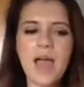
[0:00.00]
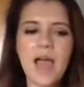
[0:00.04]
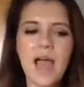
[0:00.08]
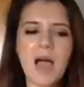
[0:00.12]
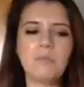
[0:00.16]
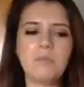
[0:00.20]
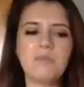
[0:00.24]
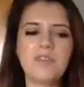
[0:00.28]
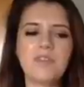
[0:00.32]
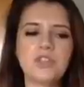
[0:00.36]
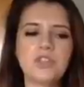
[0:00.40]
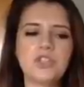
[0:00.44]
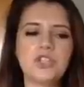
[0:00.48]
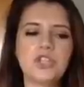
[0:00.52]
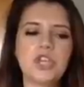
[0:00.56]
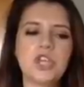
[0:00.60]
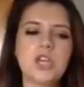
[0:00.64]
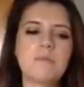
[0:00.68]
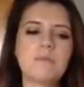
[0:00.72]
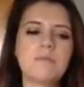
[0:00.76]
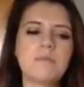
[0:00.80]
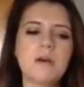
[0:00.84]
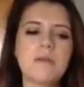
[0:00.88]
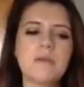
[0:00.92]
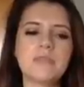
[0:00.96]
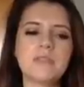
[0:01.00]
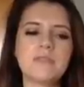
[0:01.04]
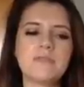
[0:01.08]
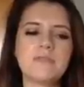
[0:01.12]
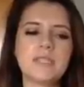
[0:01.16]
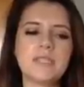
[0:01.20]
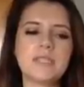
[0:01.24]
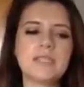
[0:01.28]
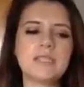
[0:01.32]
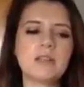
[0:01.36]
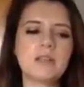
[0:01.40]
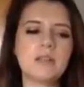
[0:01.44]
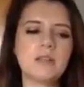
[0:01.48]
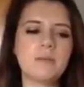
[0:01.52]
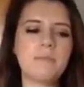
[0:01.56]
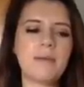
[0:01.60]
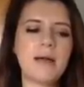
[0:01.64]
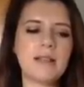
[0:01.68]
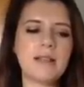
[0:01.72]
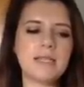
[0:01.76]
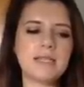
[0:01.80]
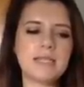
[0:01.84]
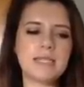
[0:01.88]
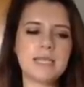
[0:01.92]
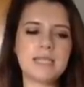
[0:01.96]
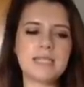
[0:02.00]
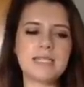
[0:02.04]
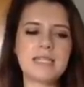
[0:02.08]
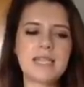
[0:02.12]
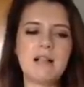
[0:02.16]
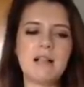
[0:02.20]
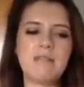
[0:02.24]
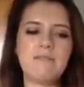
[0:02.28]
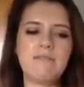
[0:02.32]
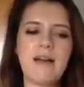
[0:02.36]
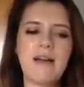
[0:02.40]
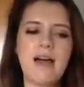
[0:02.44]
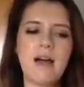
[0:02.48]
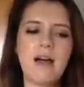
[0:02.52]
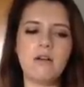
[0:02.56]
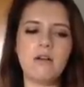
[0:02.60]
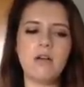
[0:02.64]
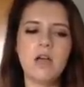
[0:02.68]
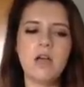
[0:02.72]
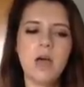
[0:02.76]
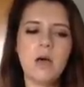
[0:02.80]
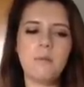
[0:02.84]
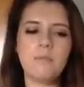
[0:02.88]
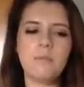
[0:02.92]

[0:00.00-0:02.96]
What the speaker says: and within 2 months this is going to balance itself out.